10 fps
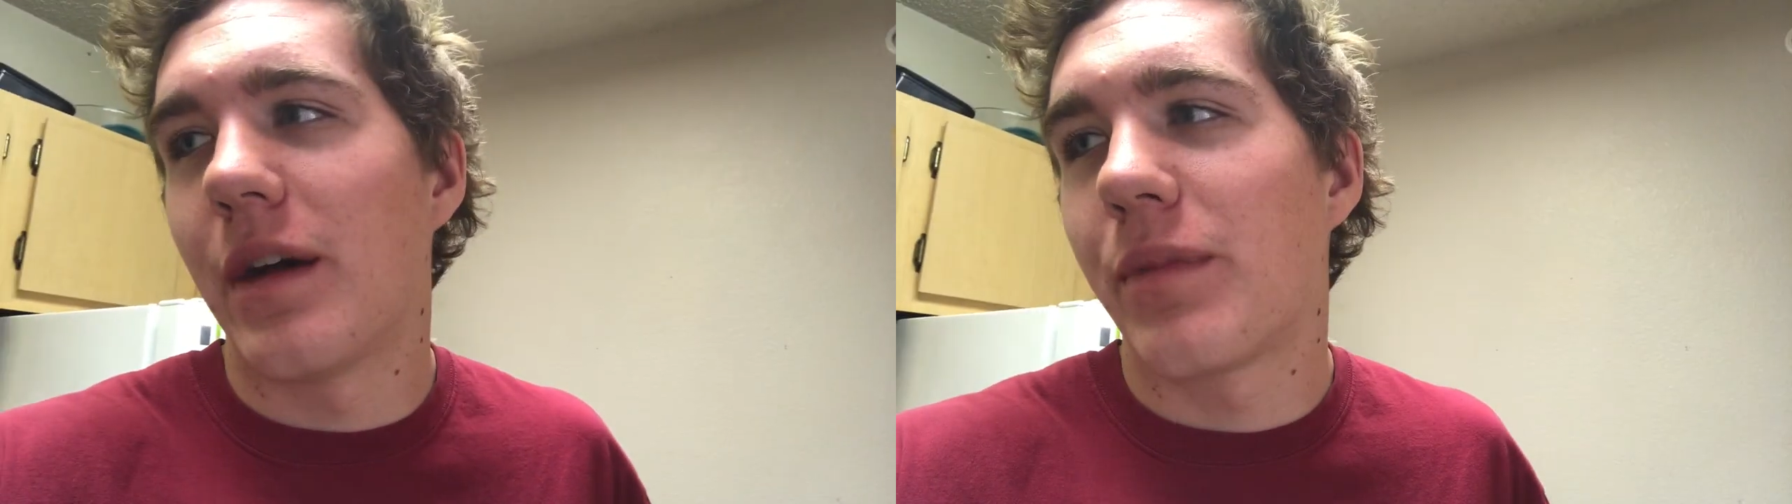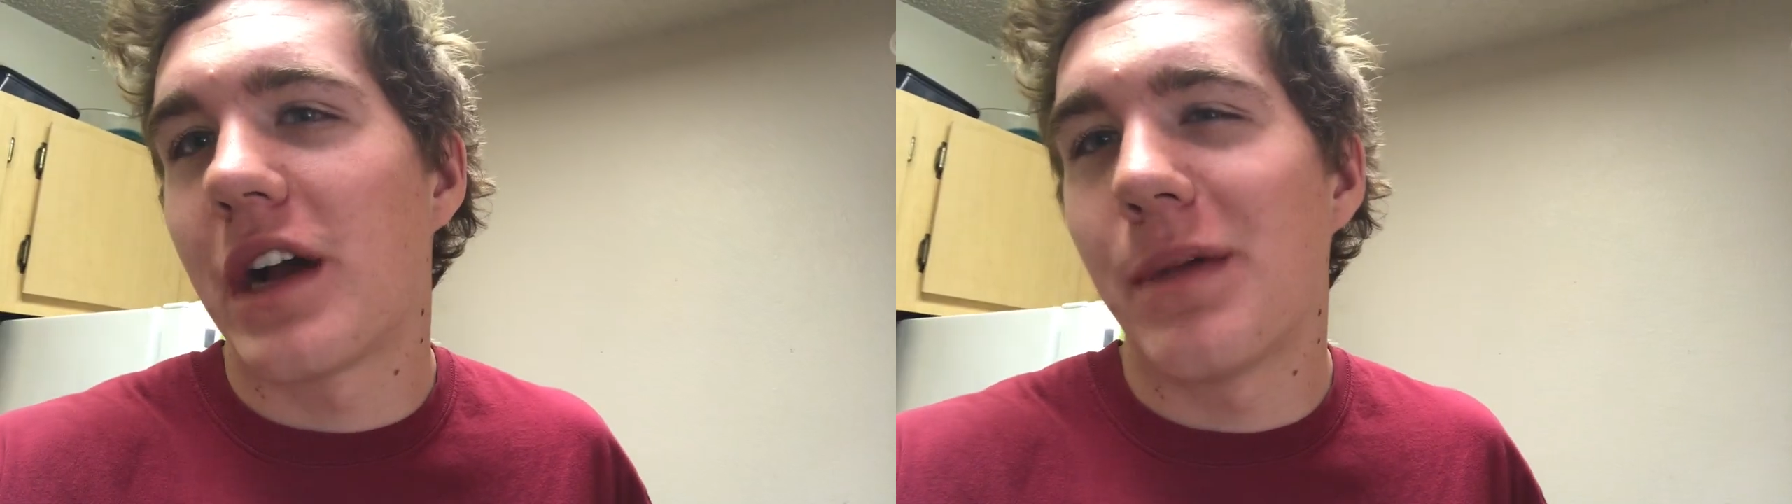
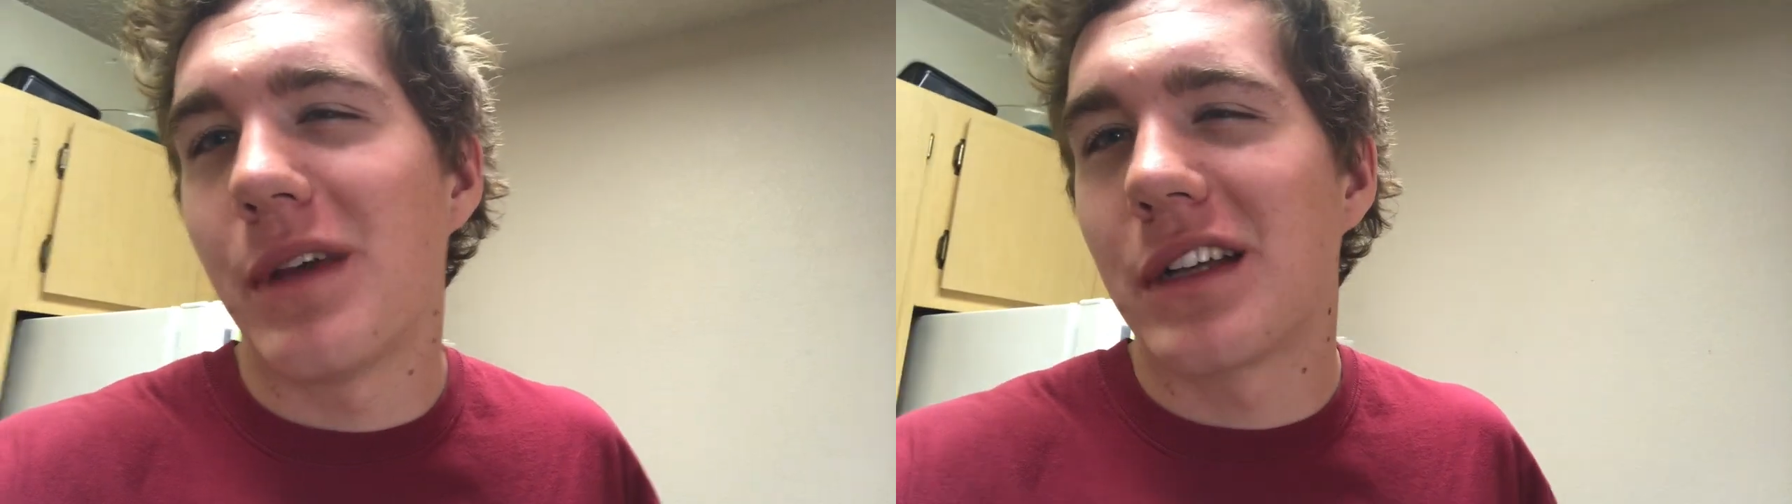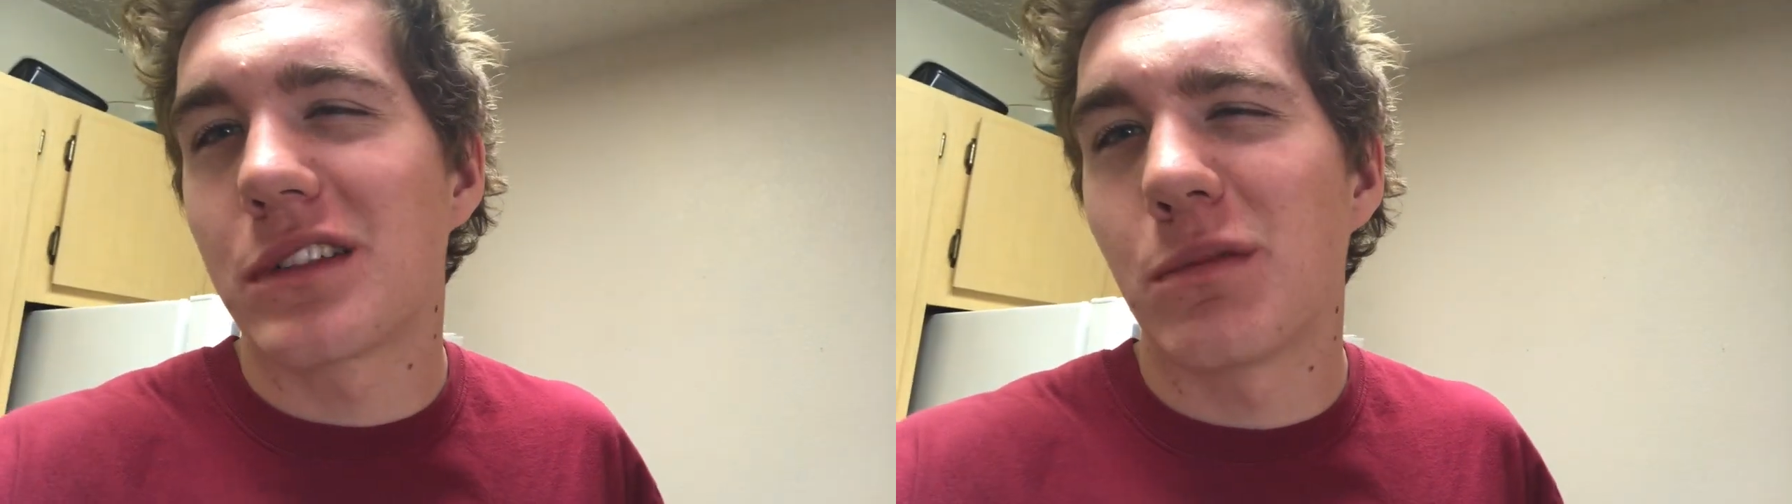I'll probably
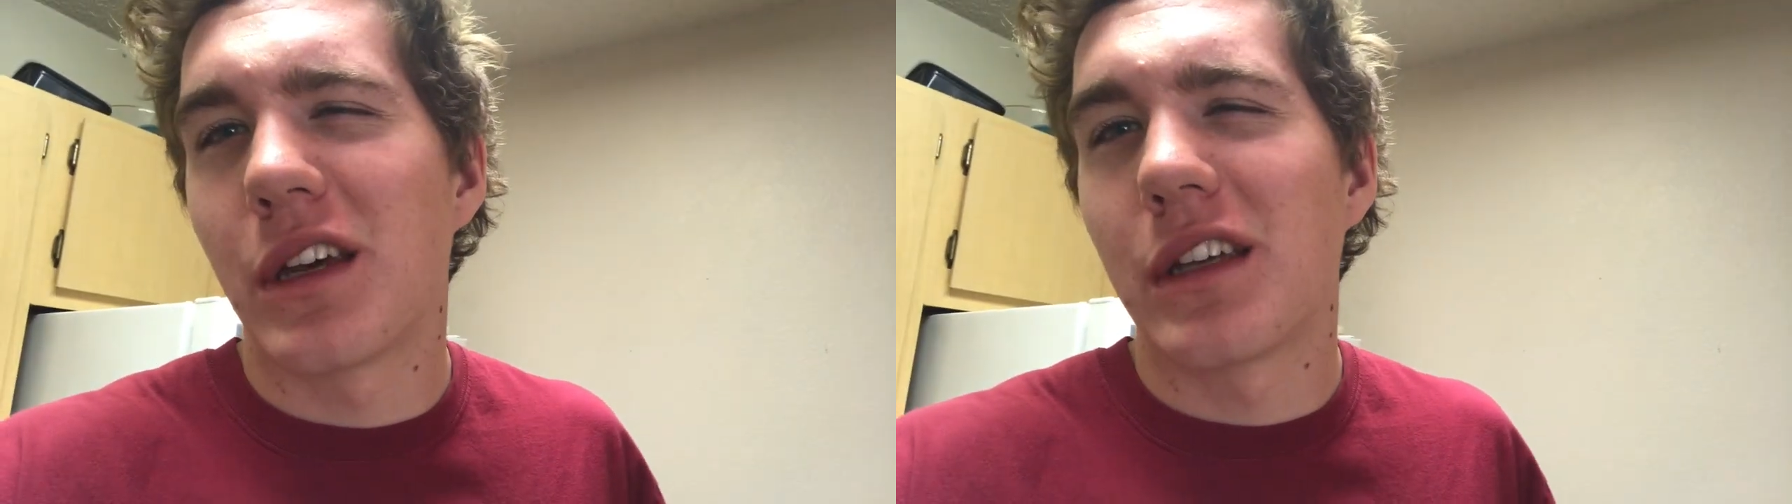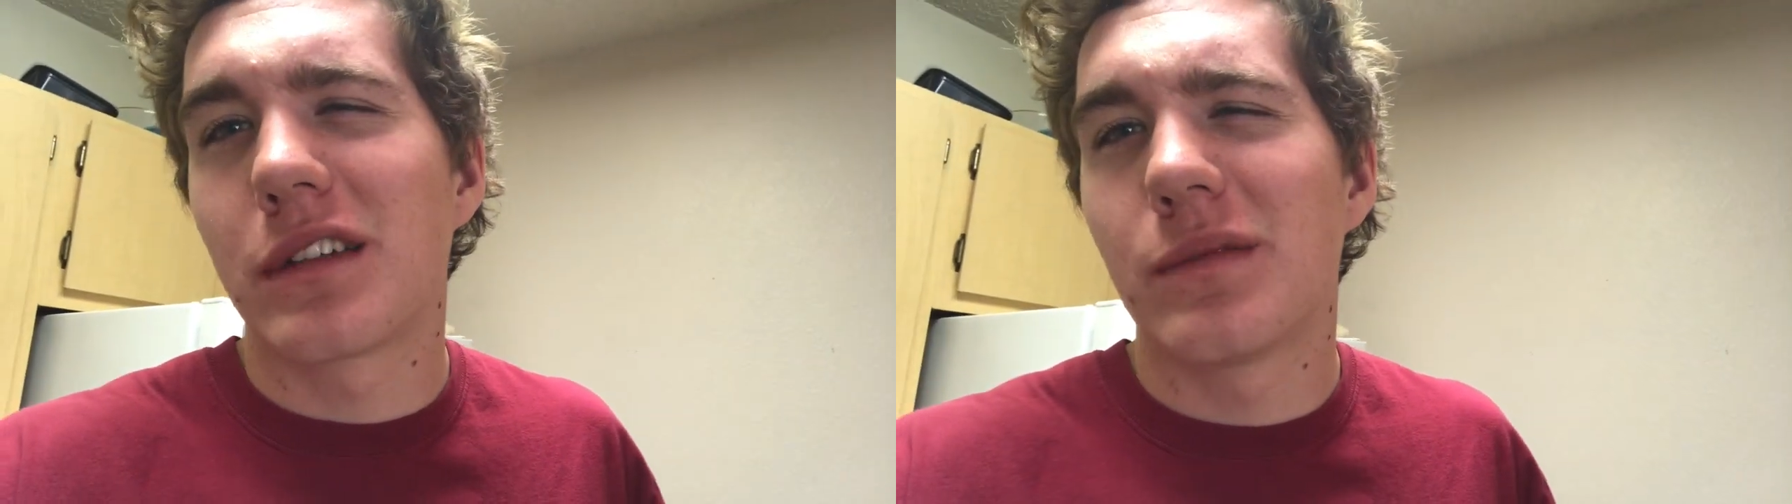make some
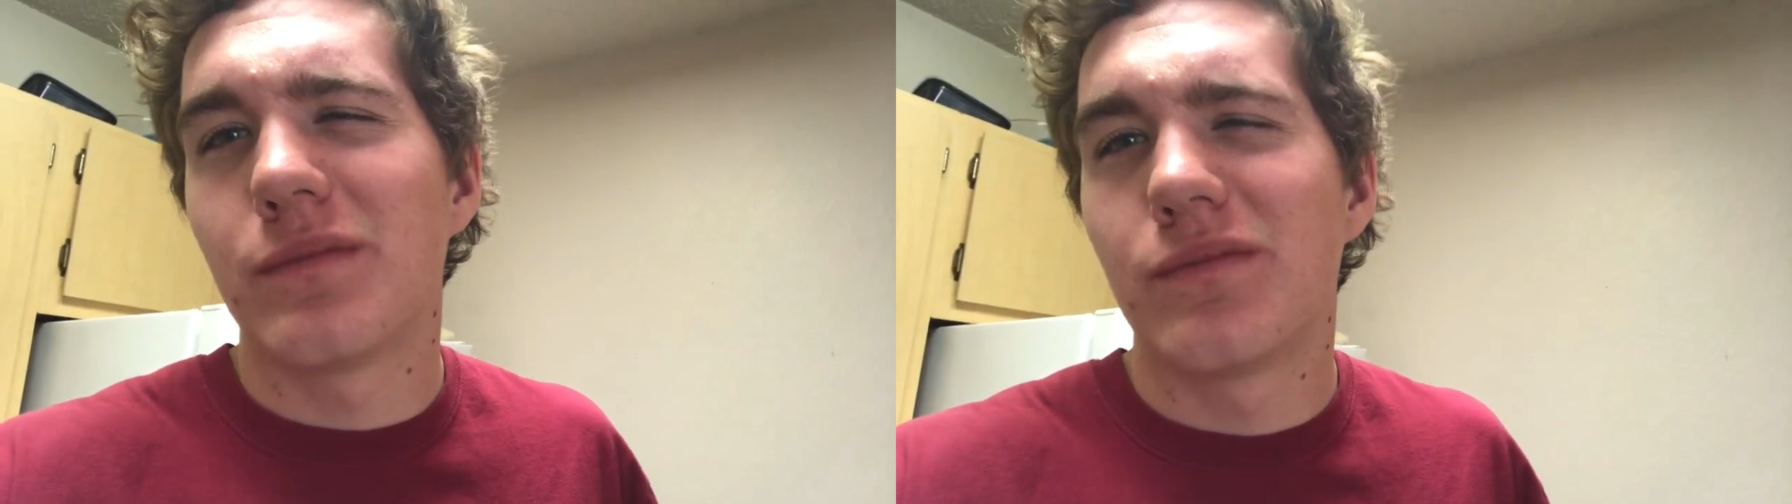like